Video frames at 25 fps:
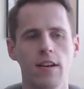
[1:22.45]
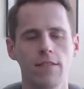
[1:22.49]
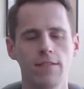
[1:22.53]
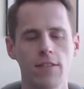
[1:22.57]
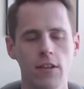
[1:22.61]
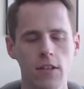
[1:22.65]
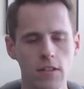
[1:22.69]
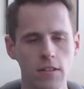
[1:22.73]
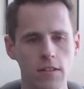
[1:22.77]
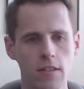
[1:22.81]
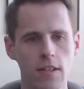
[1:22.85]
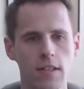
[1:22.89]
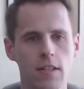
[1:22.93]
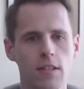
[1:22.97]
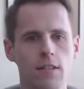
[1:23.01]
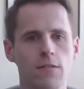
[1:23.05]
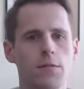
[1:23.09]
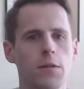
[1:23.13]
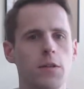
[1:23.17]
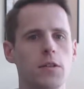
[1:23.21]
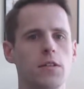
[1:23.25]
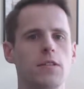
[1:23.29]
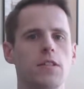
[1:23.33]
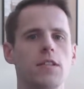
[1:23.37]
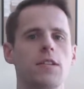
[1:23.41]
First things
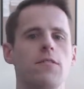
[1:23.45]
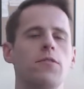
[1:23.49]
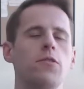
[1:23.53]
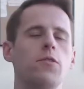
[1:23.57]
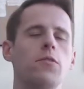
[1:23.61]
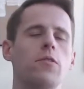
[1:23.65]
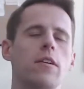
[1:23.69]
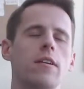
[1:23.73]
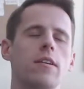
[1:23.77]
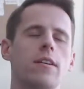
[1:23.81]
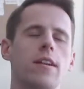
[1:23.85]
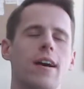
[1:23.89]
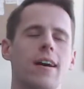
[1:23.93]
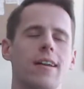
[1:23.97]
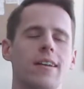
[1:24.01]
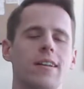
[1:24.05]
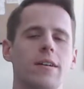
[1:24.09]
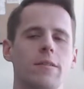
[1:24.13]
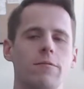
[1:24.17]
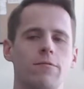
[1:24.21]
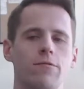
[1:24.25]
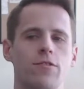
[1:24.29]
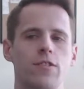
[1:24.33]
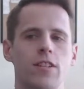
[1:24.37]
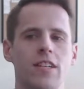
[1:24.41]
first, if you are not
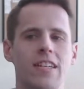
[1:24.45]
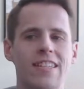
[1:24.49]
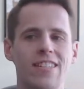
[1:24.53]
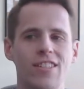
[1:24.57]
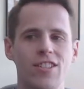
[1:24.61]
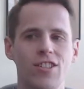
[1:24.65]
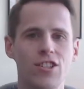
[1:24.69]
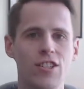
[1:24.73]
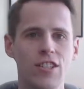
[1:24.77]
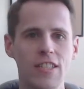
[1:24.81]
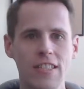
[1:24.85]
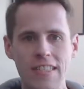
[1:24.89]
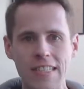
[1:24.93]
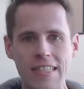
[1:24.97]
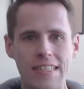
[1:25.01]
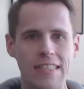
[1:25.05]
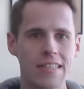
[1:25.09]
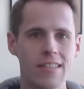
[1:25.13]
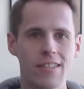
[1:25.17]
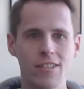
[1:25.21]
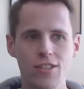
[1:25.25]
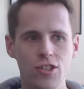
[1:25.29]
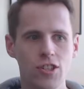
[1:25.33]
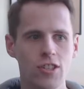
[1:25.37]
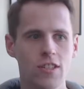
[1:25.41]
up for a cheesy
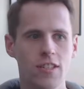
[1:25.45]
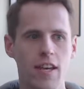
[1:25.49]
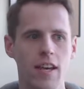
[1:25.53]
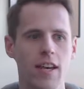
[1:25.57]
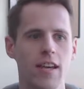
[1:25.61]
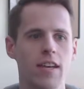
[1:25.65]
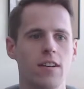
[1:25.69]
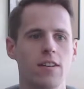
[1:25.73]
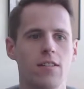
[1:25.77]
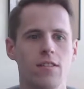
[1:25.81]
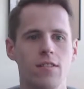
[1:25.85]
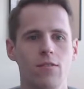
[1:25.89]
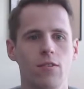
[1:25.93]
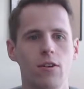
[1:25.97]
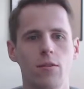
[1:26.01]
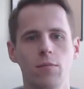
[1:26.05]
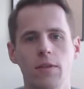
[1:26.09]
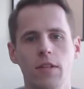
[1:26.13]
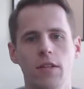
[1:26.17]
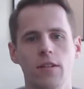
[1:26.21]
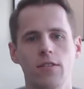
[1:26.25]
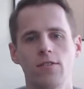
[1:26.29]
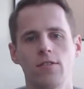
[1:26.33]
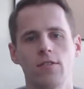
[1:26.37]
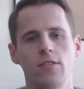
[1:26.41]
ninja take on
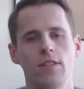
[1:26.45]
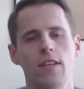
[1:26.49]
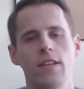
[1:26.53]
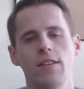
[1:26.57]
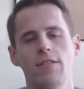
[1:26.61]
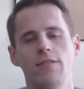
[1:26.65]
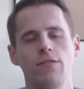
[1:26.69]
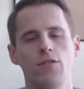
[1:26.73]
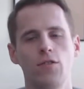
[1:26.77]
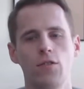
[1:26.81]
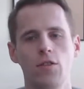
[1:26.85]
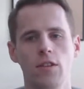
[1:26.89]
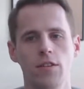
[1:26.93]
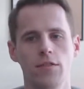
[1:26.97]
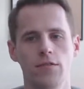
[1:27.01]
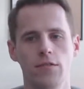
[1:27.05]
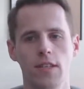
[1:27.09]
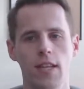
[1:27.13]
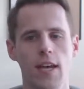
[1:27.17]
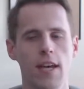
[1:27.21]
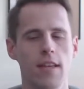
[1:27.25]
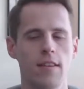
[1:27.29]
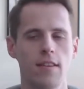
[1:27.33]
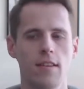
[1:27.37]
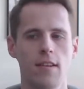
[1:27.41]
Romeo and Juliet full of
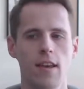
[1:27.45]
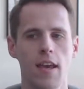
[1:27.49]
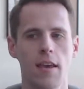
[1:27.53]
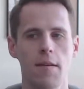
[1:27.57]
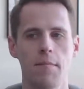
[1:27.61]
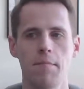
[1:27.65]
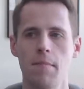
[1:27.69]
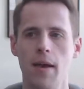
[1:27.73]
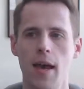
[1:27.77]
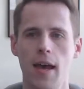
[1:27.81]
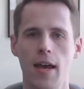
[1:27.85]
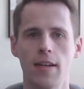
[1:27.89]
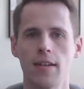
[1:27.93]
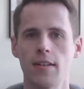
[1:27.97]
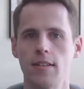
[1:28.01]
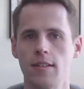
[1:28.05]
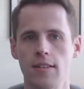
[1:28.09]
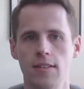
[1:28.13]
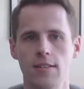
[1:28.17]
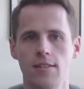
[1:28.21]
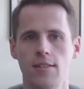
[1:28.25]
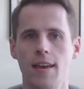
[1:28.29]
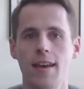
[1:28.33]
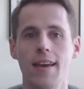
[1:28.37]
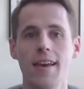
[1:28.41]
death game
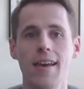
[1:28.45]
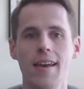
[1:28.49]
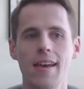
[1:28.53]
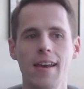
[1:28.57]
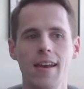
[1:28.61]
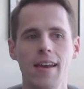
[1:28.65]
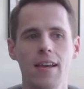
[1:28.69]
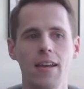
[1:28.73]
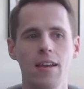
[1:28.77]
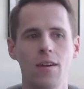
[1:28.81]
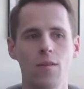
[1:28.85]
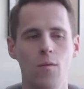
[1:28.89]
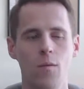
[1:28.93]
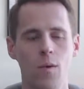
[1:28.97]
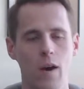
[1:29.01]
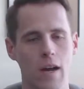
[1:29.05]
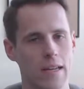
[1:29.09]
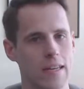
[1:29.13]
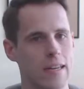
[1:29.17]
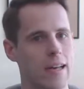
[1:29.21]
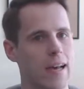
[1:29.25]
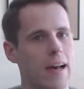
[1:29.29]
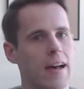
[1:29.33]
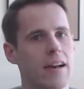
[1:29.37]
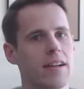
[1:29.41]
madness, A, why
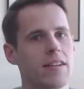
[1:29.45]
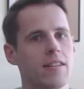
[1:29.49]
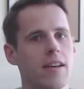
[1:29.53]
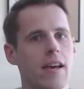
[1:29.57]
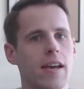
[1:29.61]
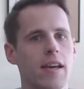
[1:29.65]
not?